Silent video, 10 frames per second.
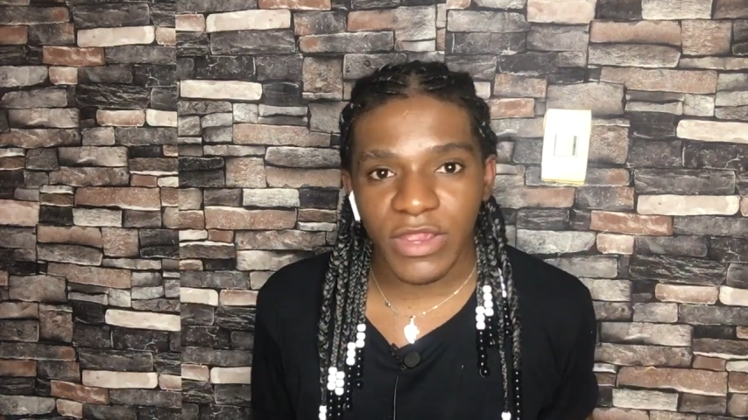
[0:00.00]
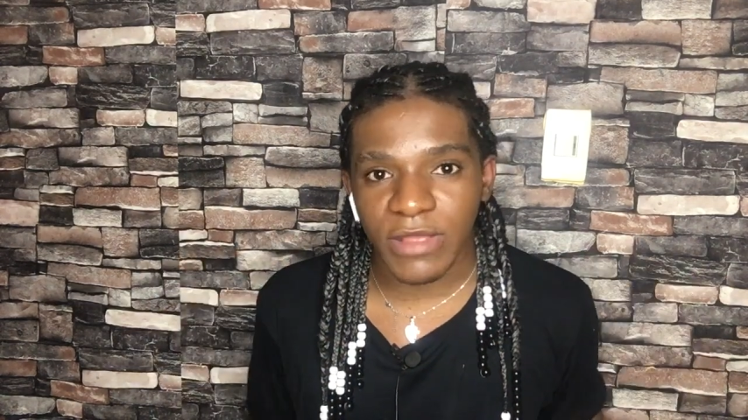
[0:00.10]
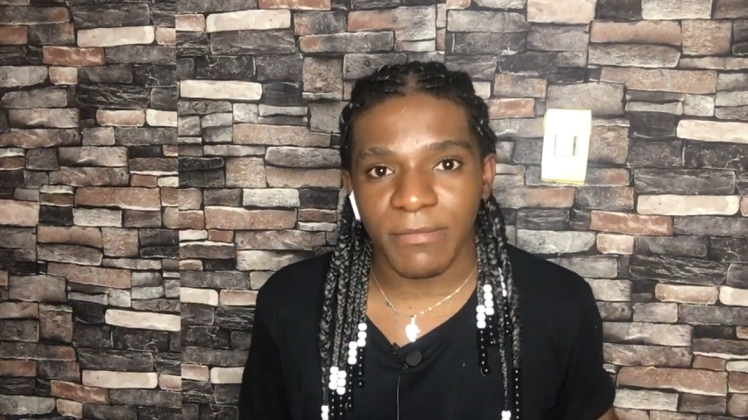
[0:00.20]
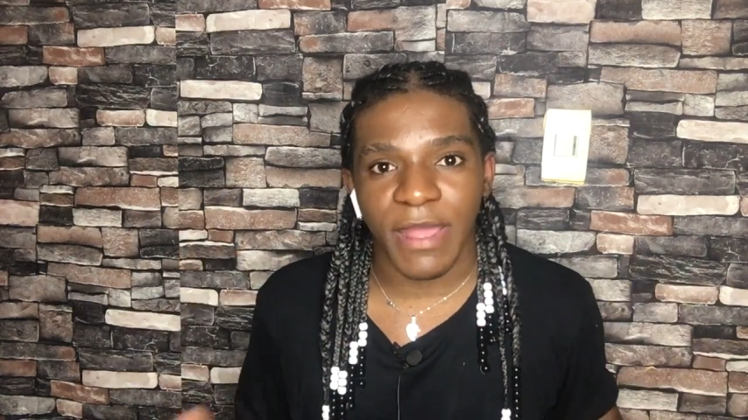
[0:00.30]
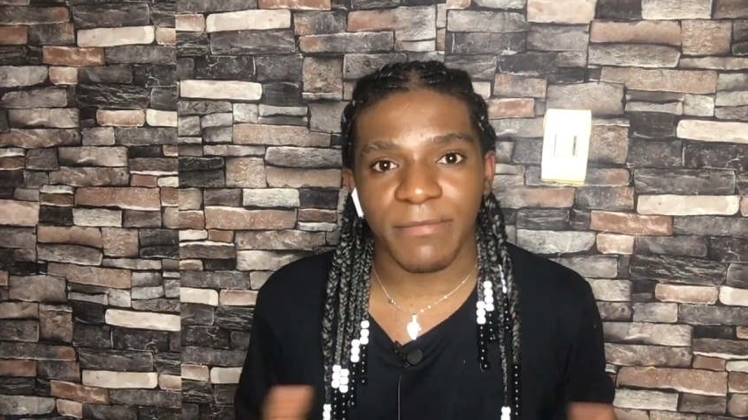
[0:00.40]
It
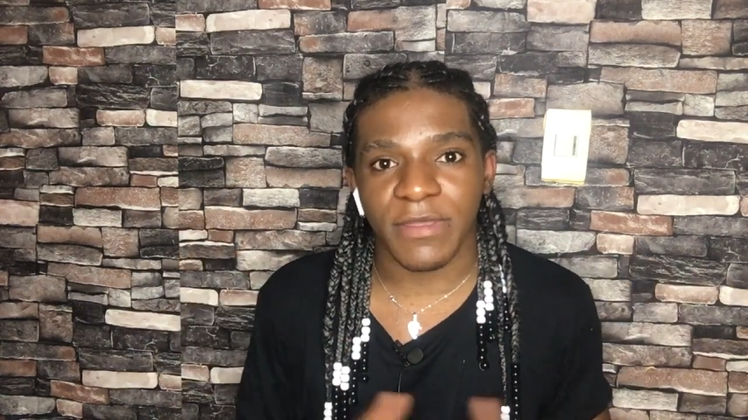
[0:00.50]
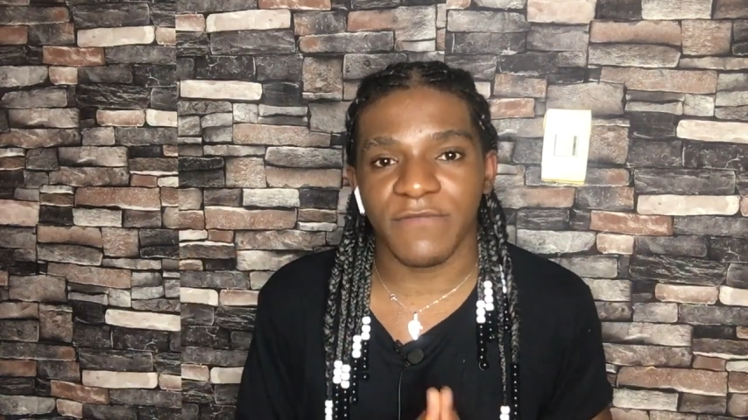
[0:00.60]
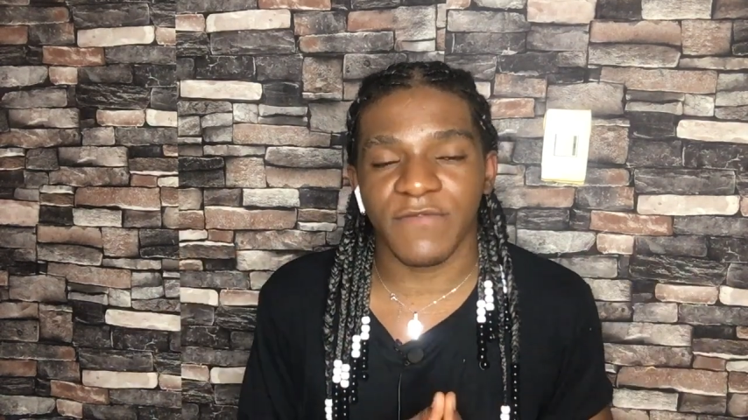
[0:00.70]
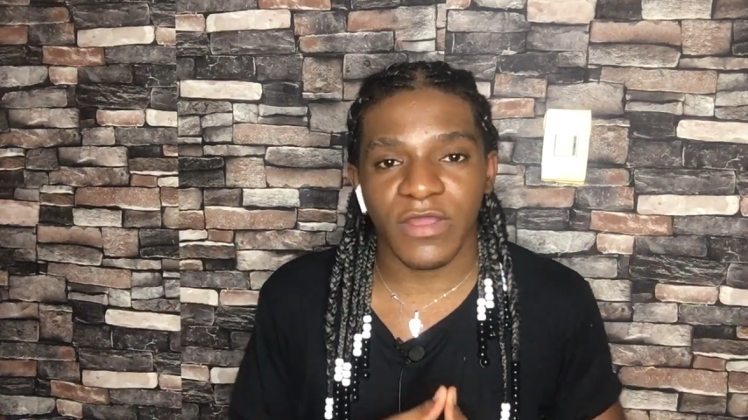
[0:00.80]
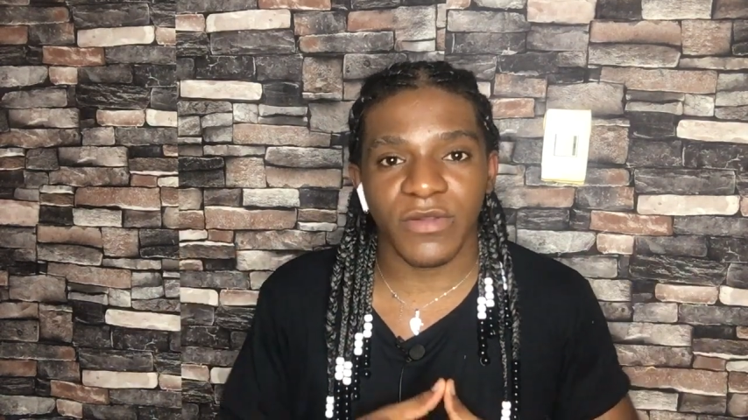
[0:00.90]
might be
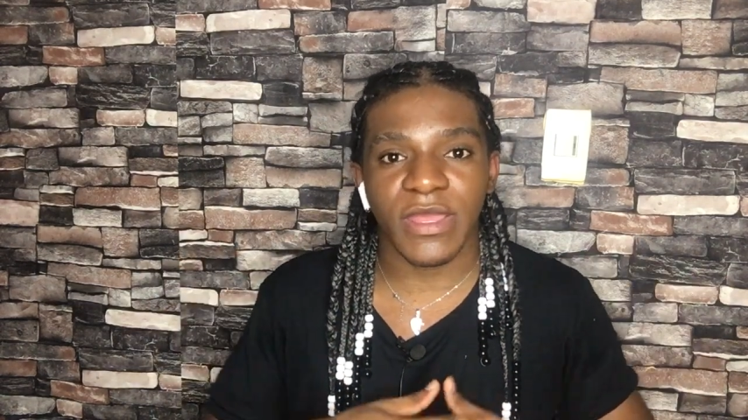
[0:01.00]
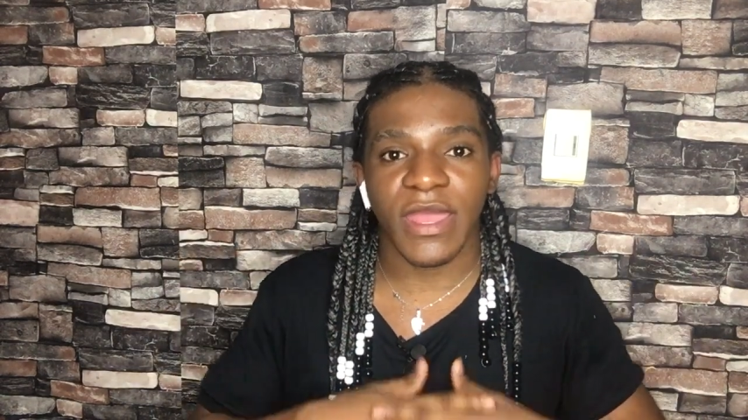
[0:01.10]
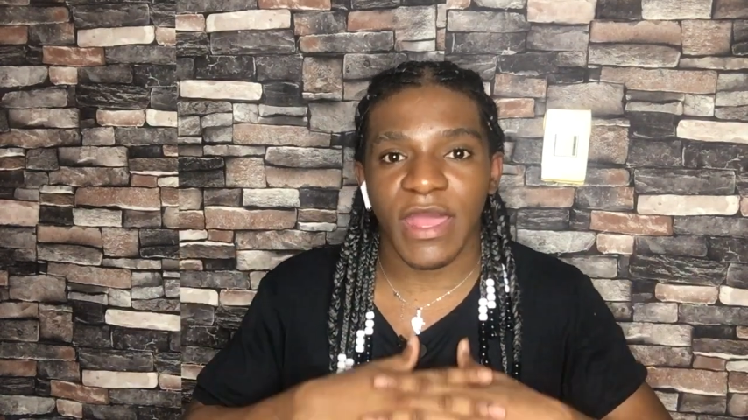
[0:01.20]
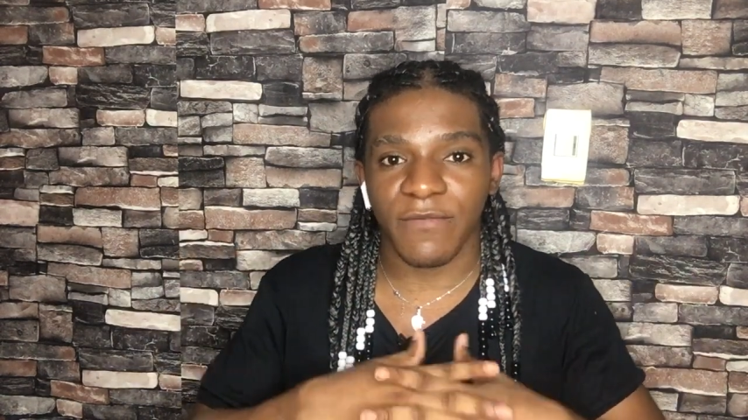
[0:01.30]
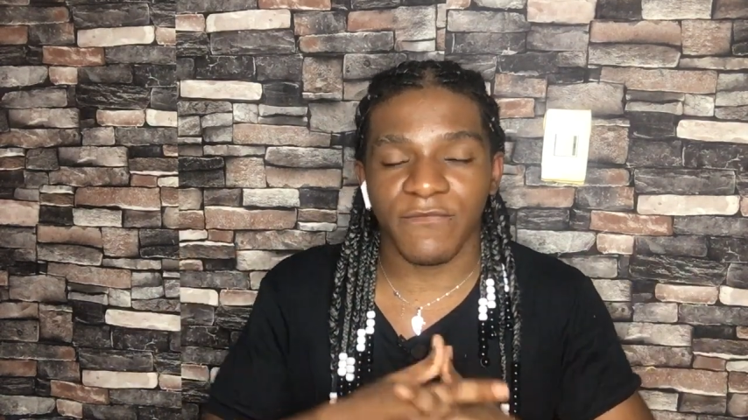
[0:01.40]
very
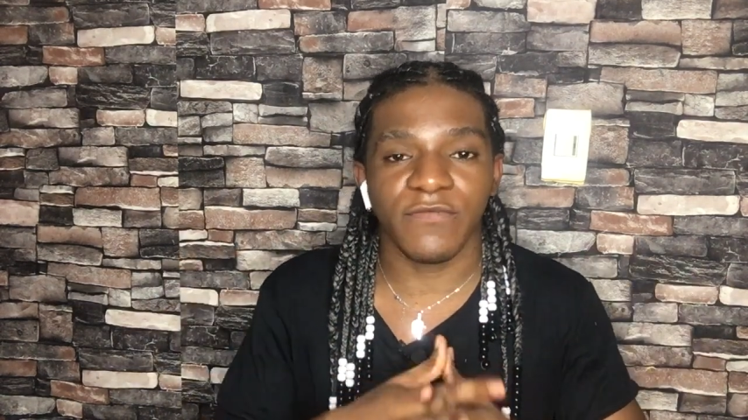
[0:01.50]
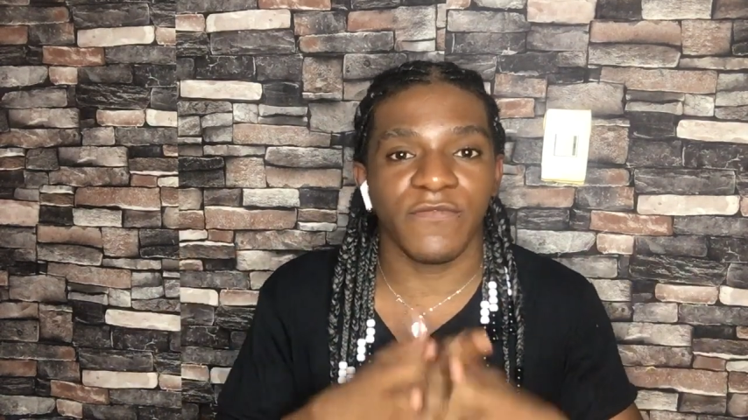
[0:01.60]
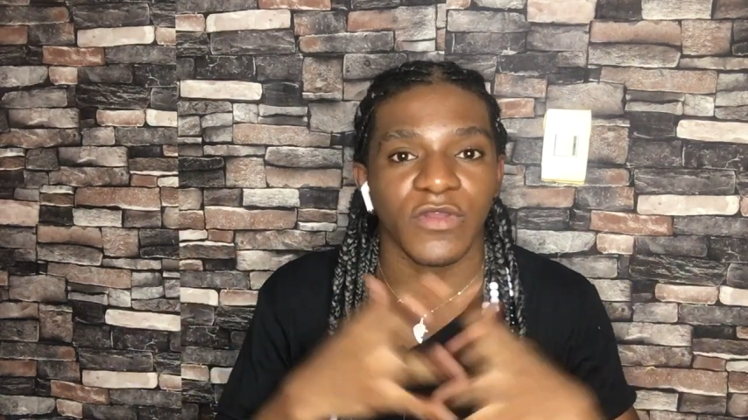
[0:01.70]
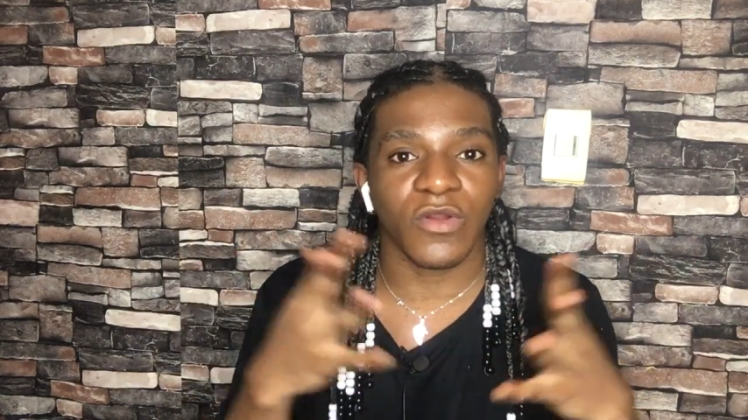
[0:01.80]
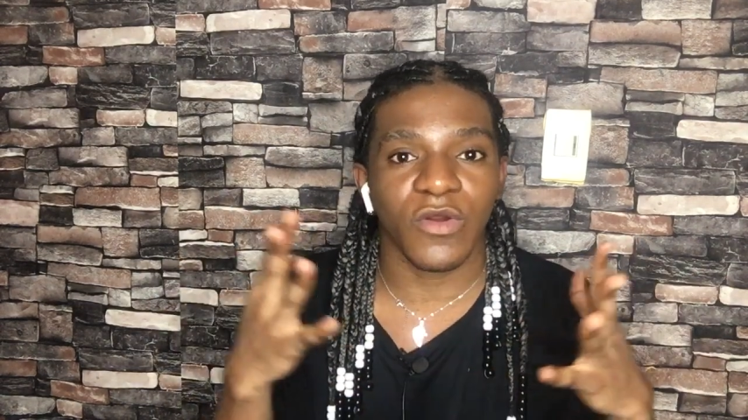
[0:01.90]
helpful
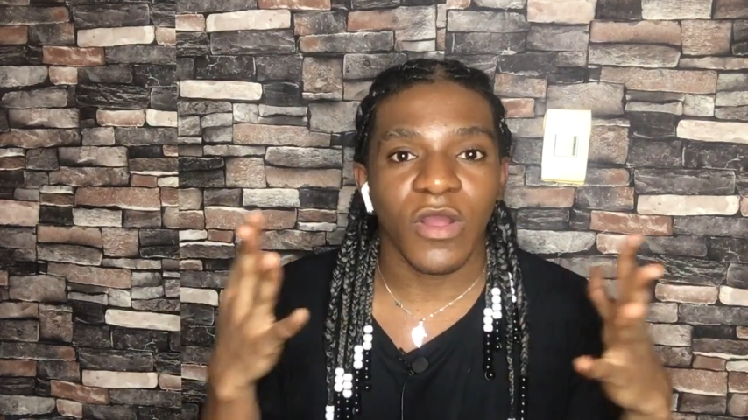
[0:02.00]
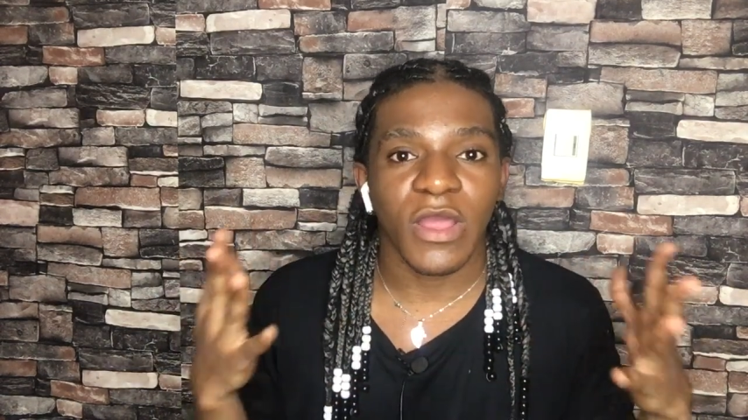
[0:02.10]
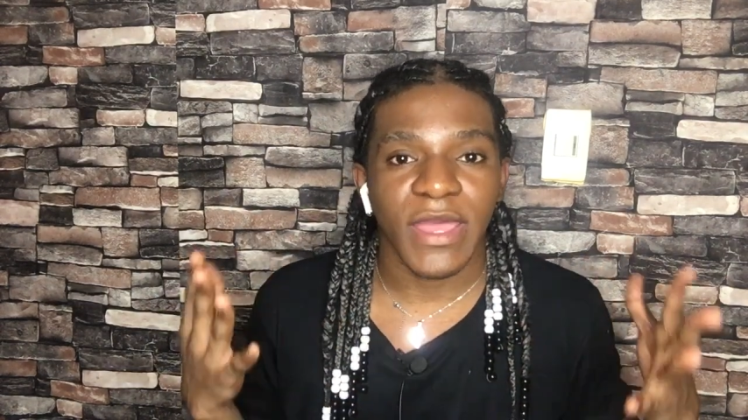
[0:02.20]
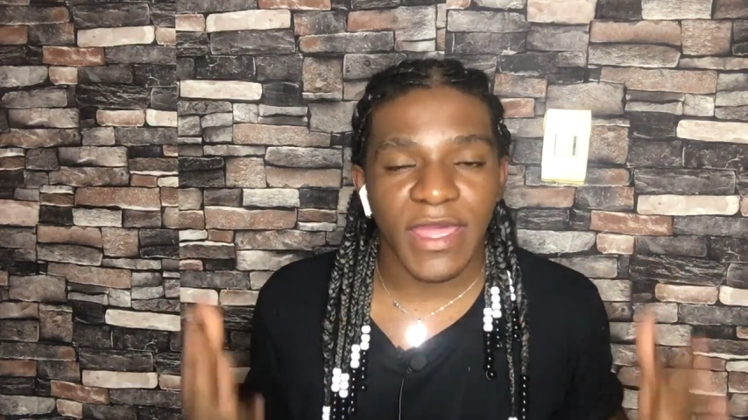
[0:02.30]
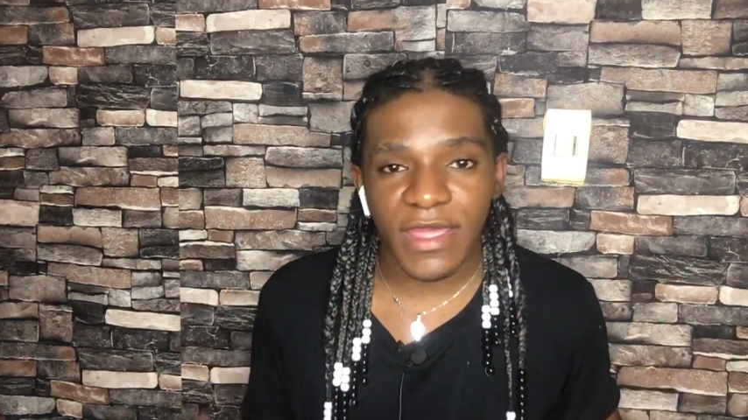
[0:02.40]
for your
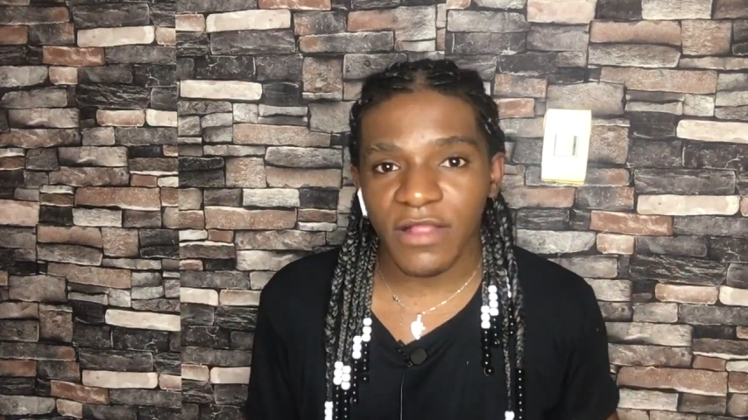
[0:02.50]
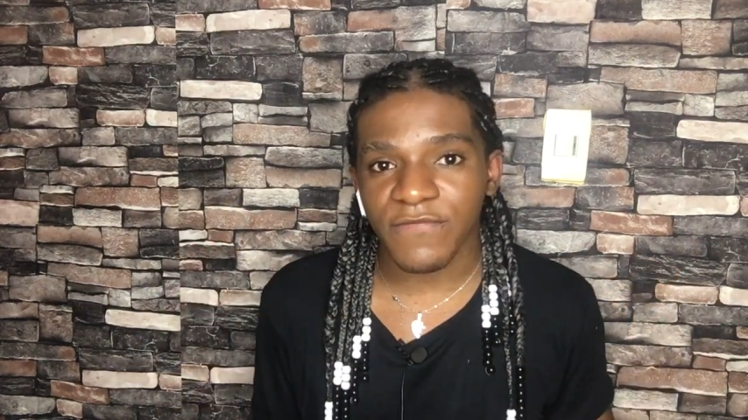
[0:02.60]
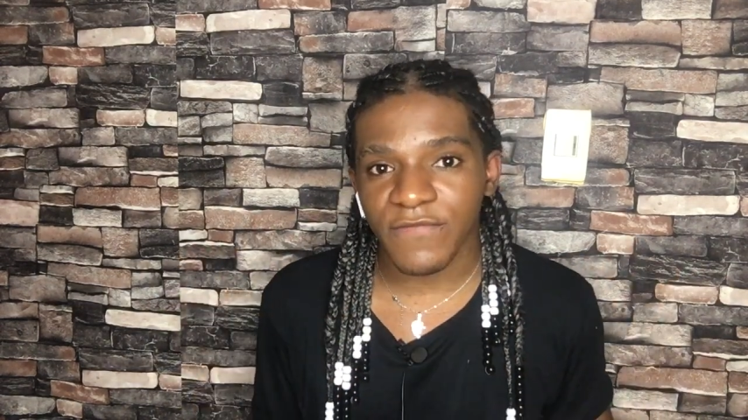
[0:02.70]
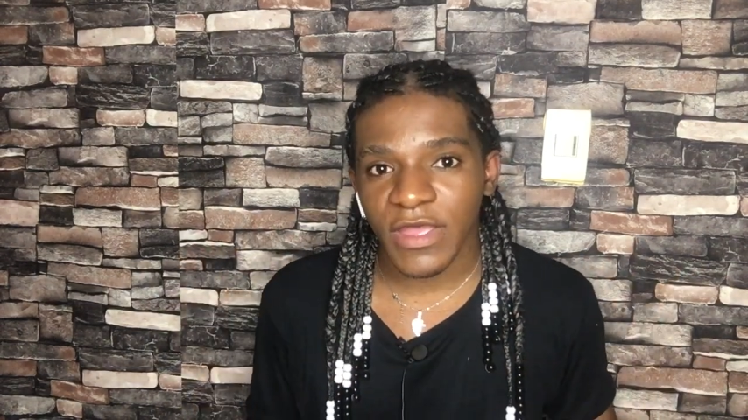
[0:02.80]
health,